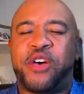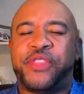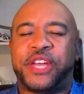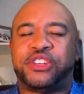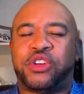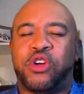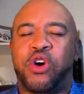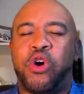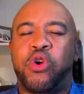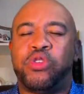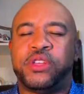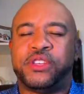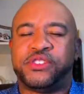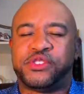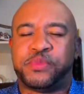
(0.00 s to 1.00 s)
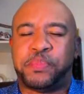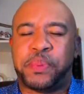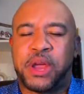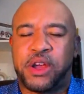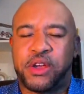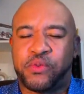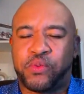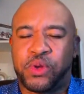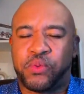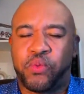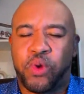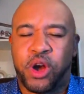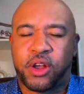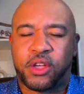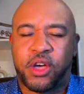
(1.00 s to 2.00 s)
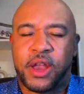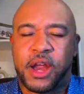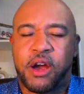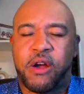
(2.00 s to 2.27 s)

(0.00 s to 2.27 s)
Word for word: on our hearts and on our minds.